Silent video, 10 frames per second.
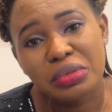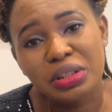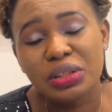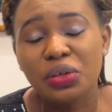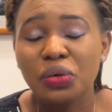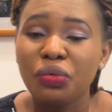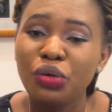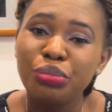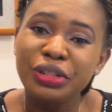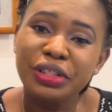None of your
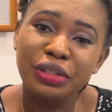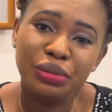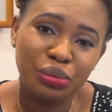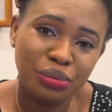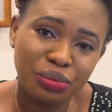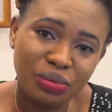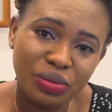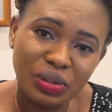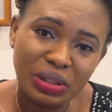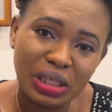business. So
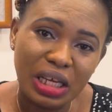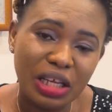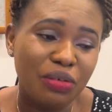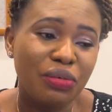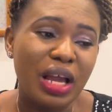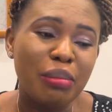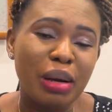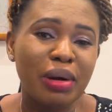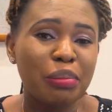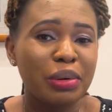if you are
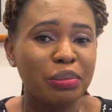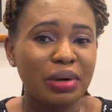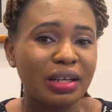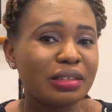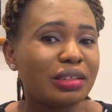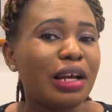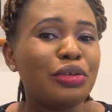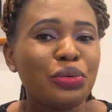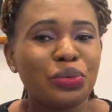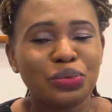mama, papa, I
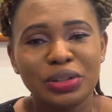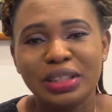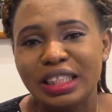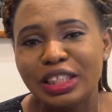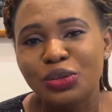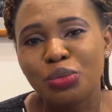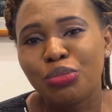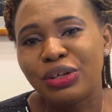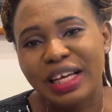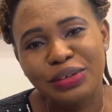know it will
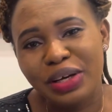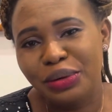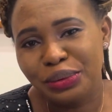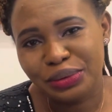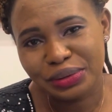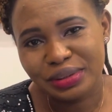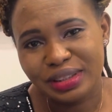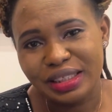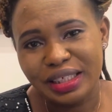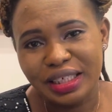bother you a lot.
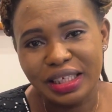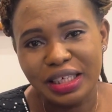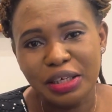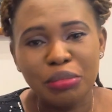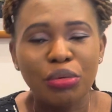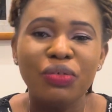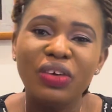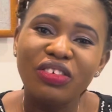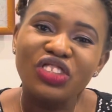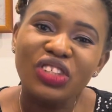But if you
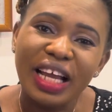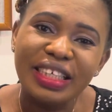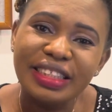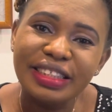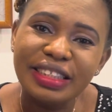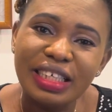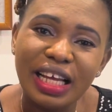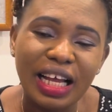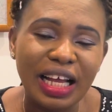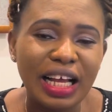have tried
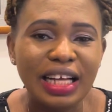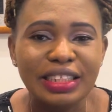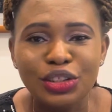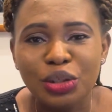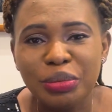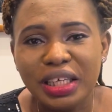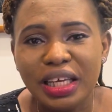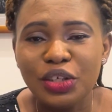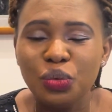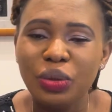and it's not making
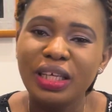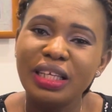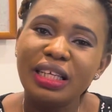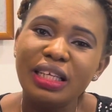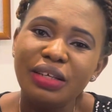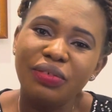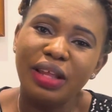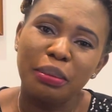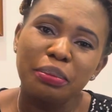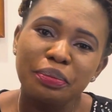headway, leave
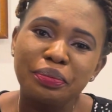them.